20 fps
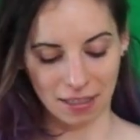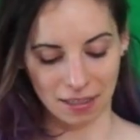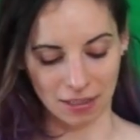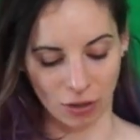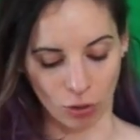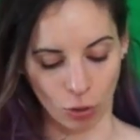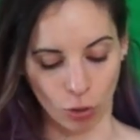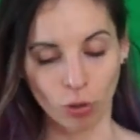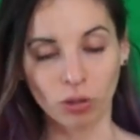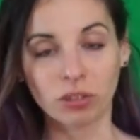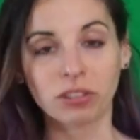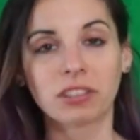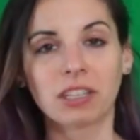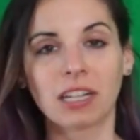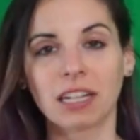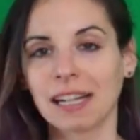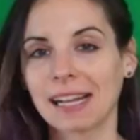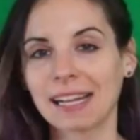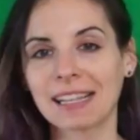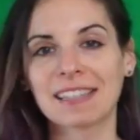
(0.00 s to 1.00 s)
an old
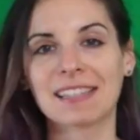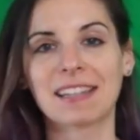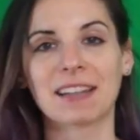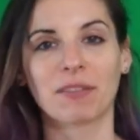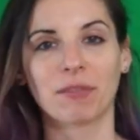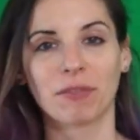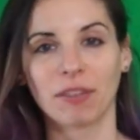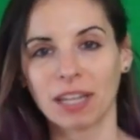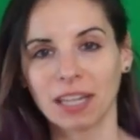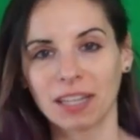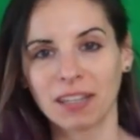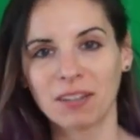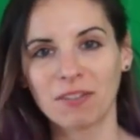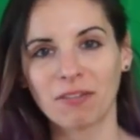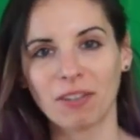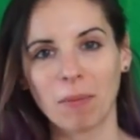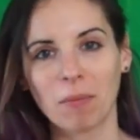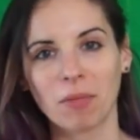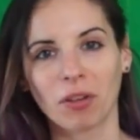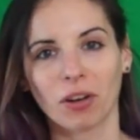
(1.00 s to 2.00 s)
classic vid
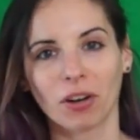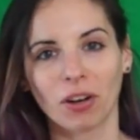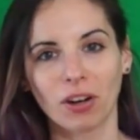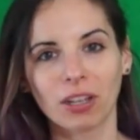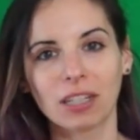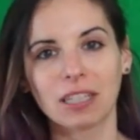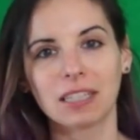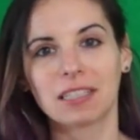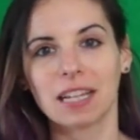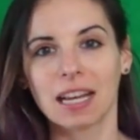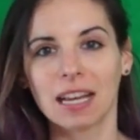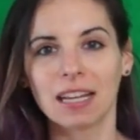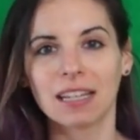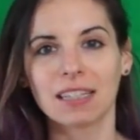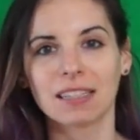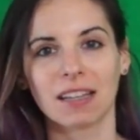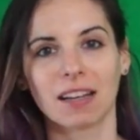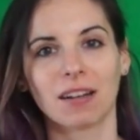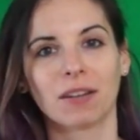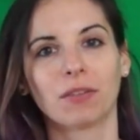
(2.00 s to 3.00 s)
from the early
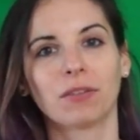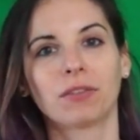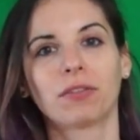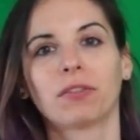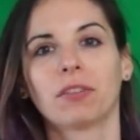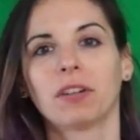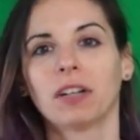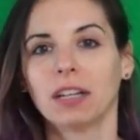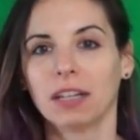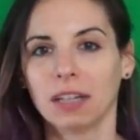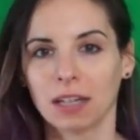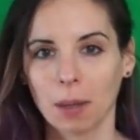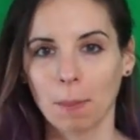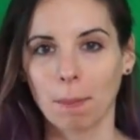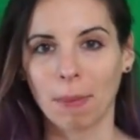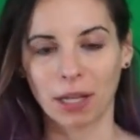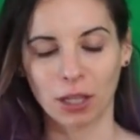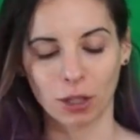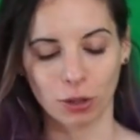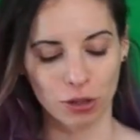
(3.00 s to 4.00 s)
days of
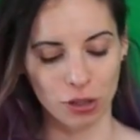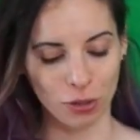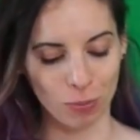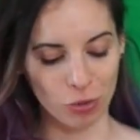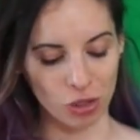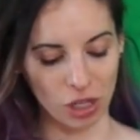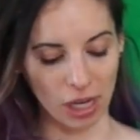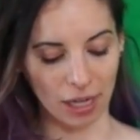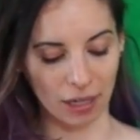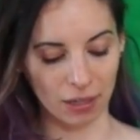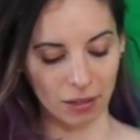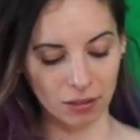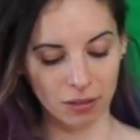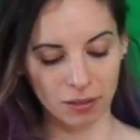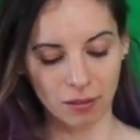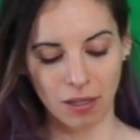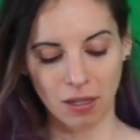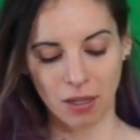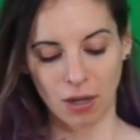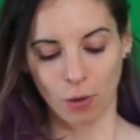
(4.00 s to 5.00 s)
my YouTube
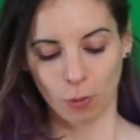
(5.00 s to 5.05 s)
channel,